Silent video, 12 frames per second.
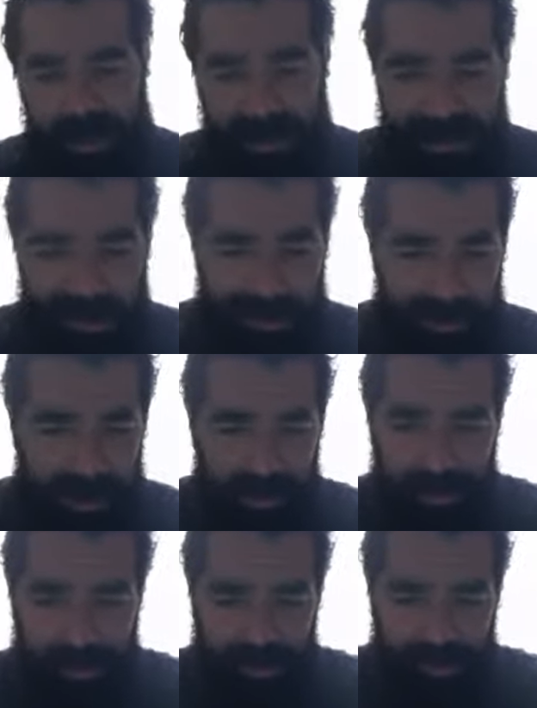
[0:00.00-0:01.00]
I joke around
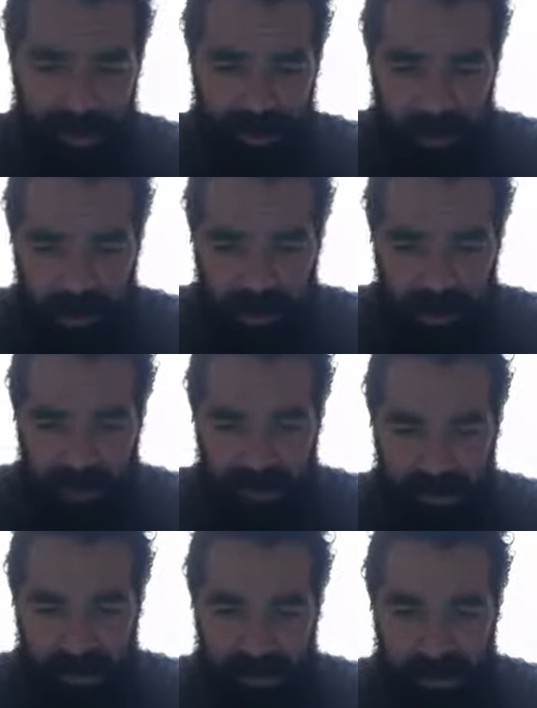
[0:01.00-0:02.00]
with her, but you
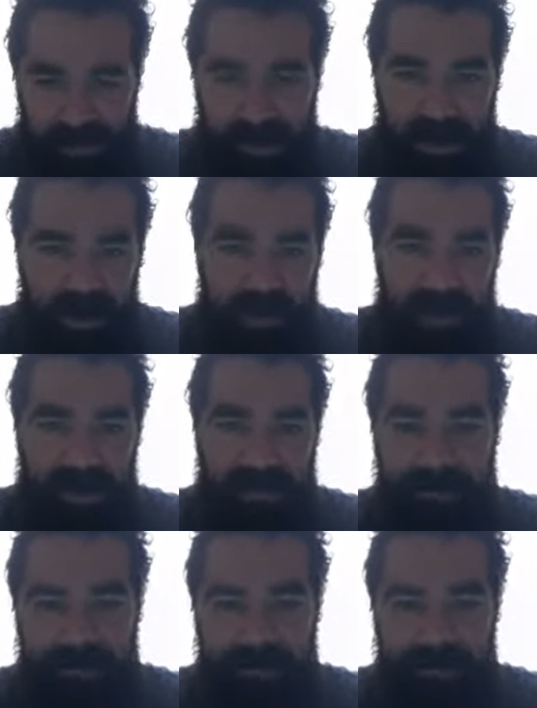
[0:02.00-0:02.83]
fuck with your friends, and